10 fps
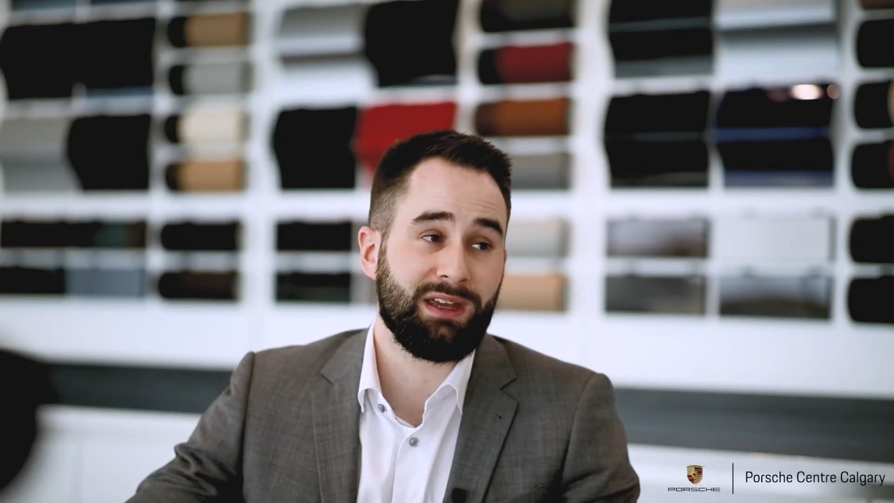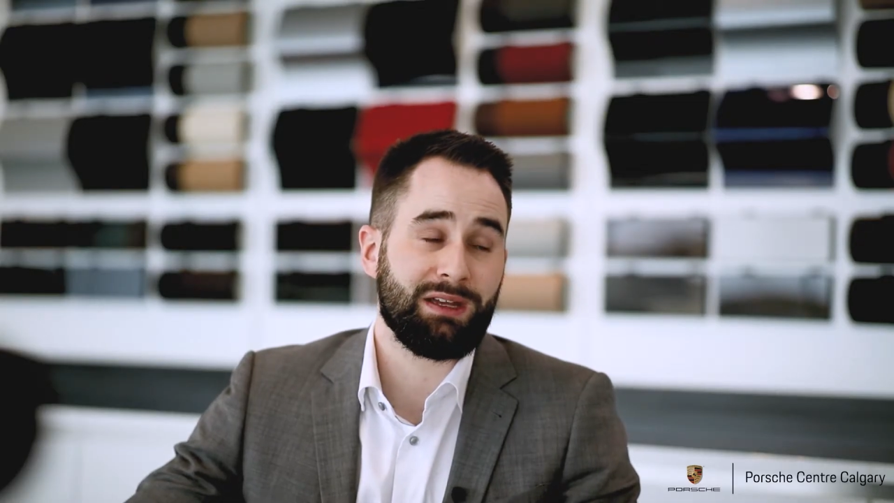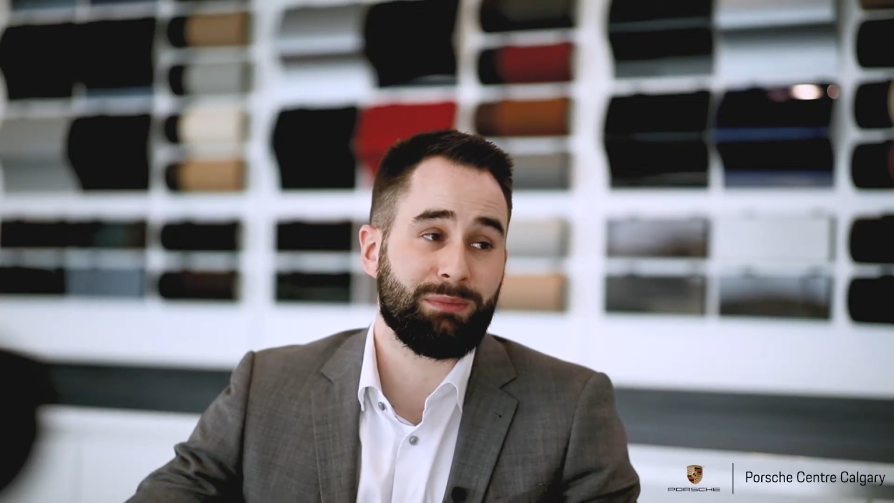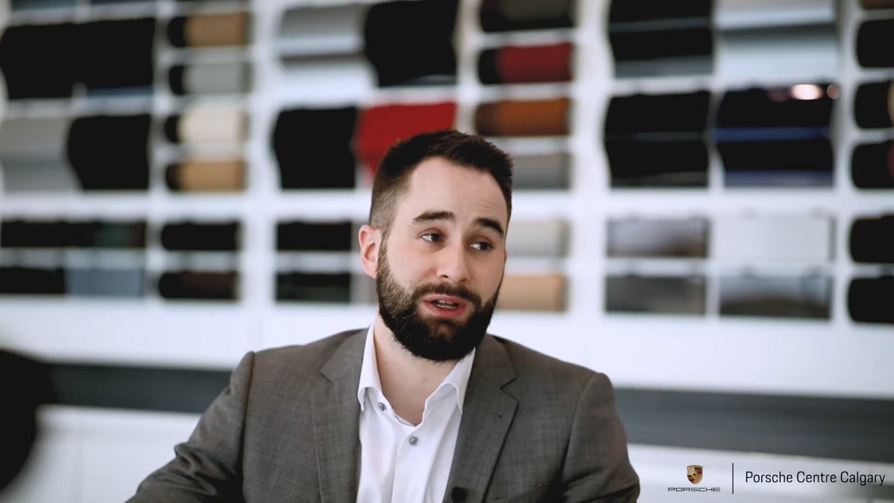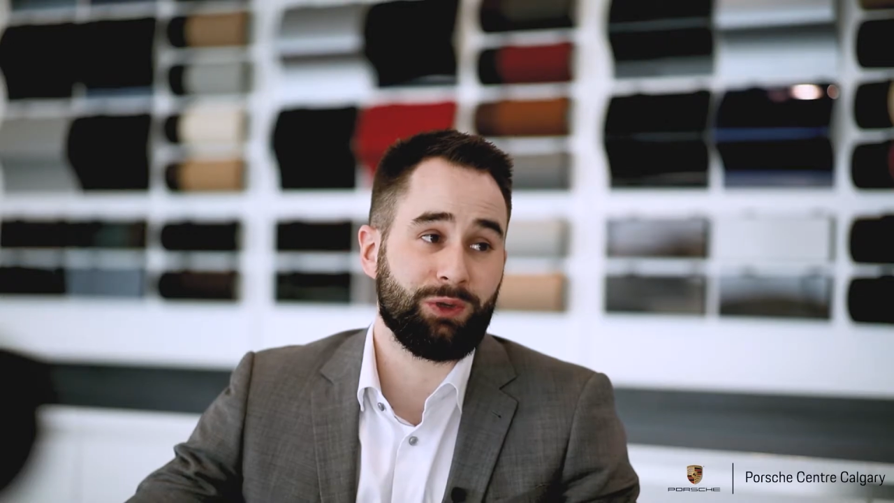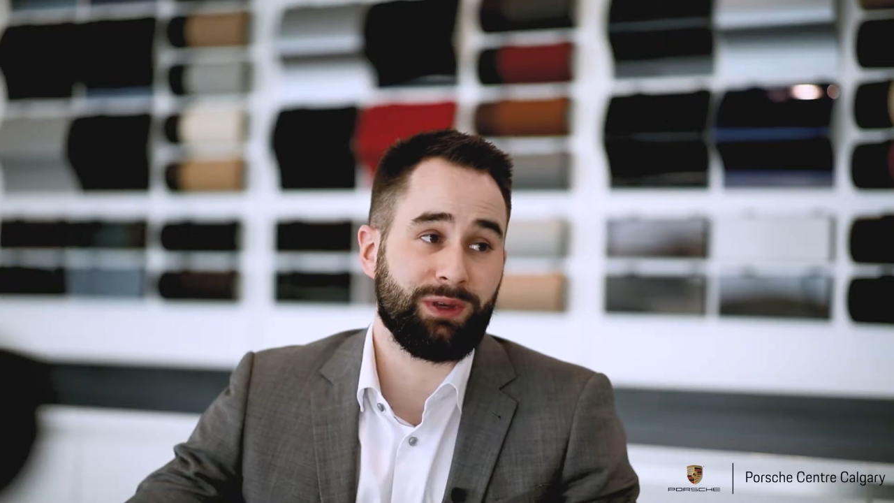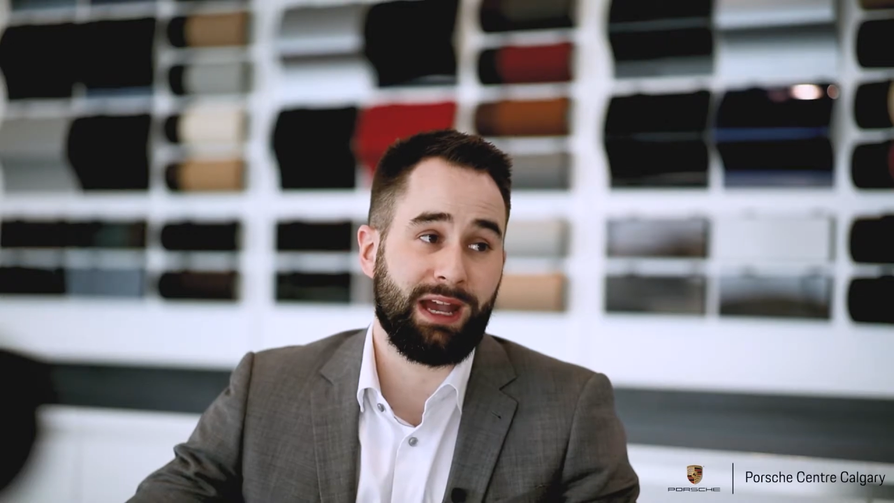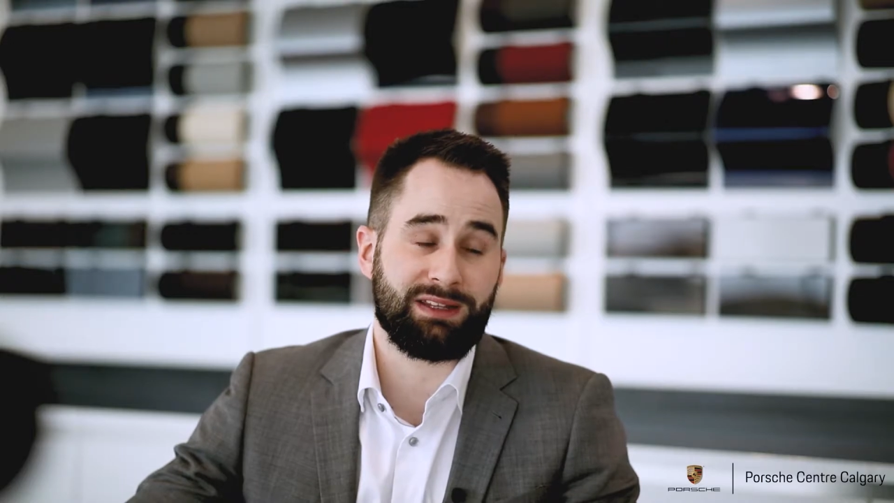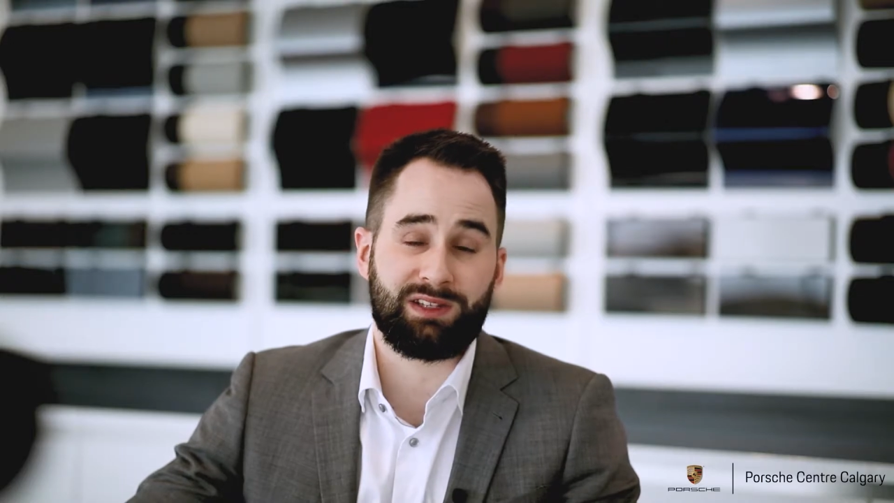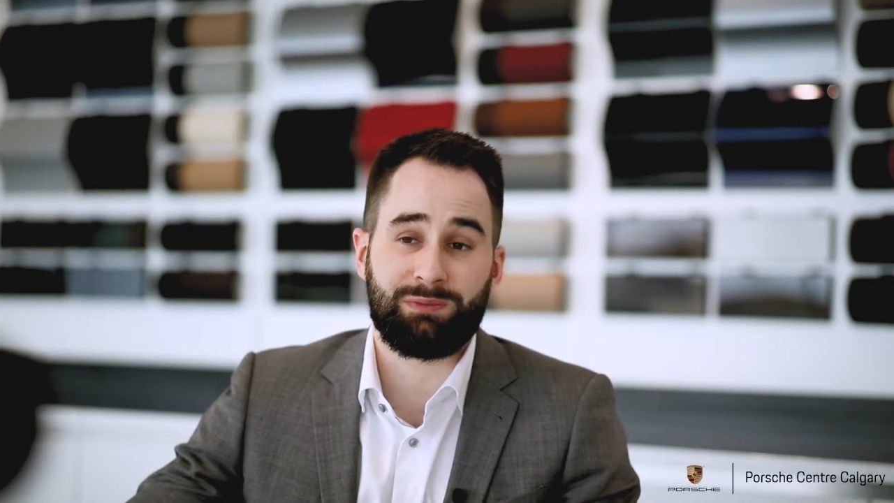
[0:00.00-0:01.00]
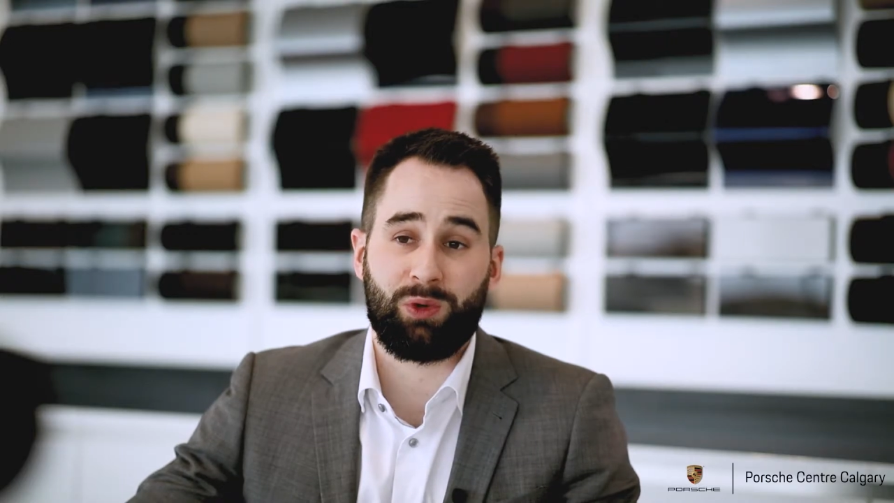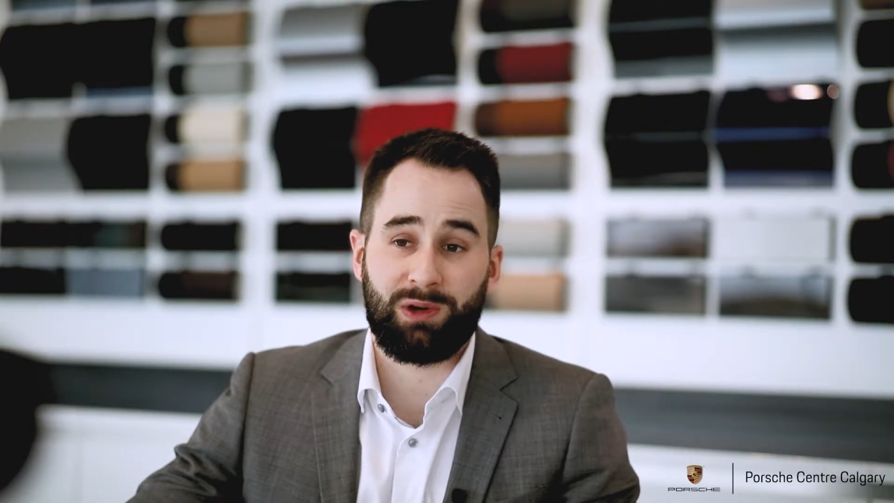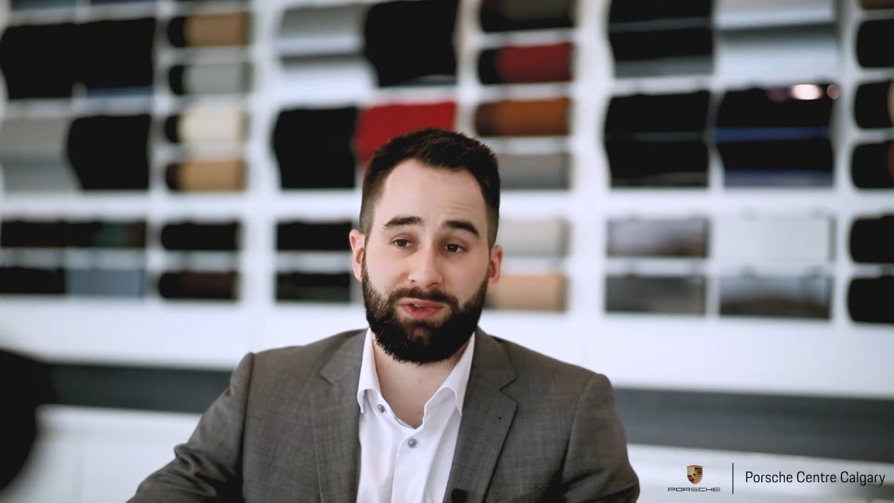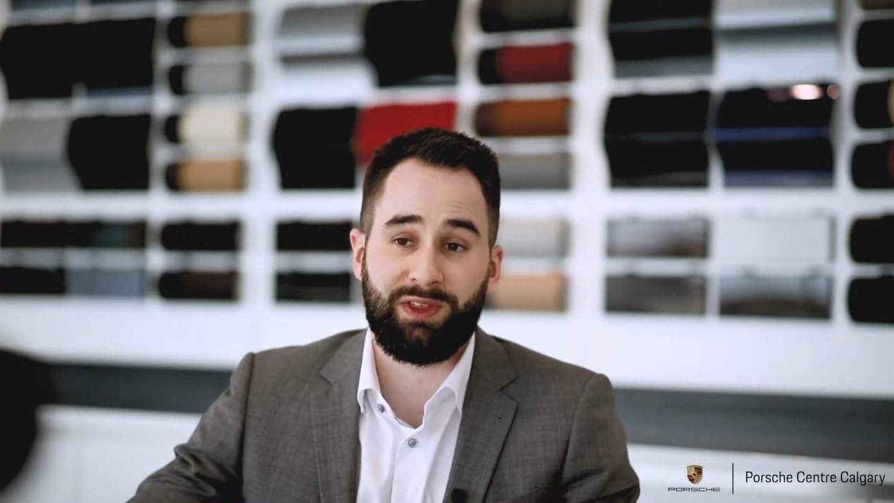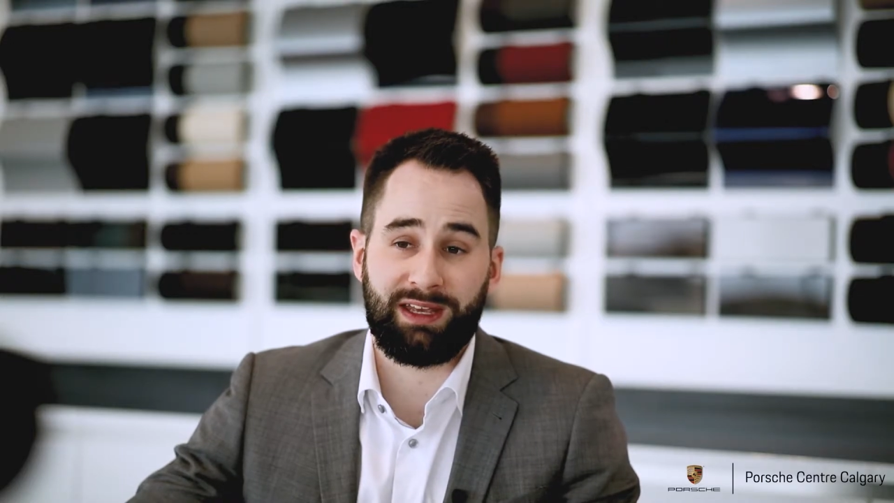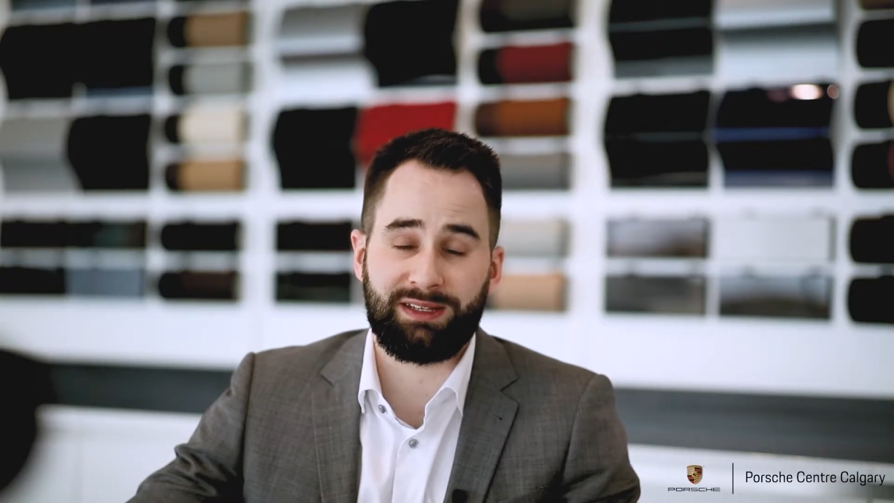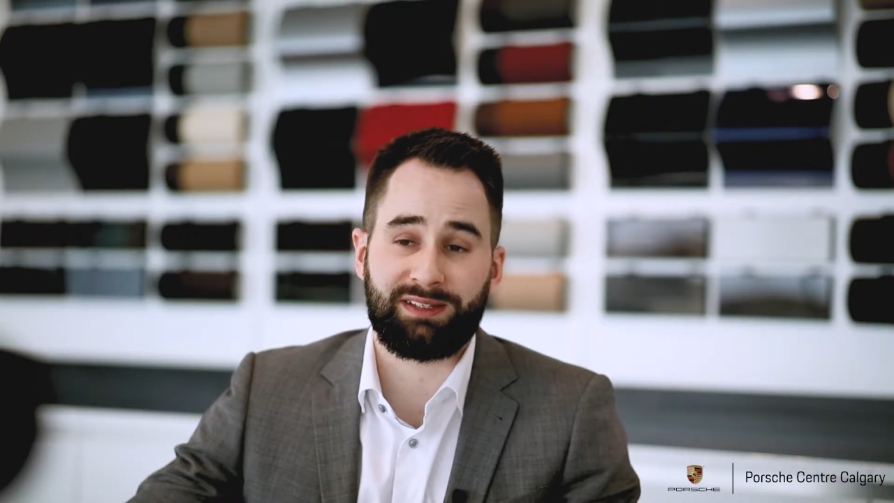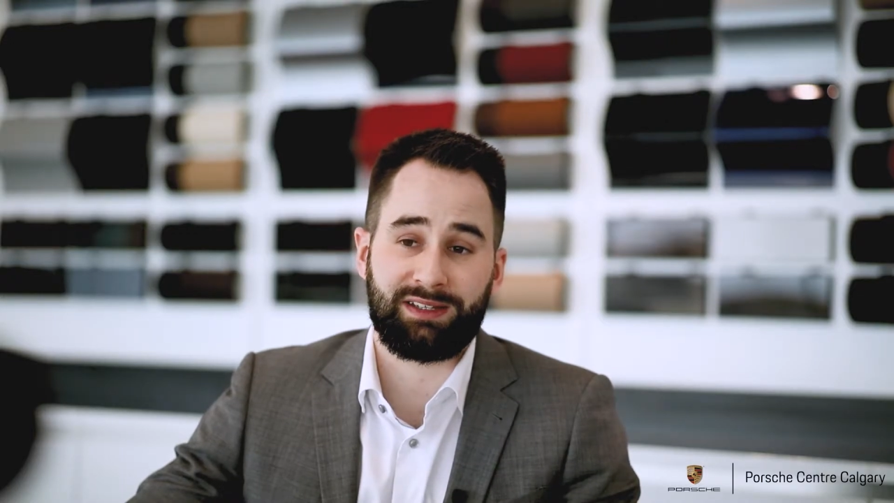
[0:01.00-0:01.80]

but you get some more things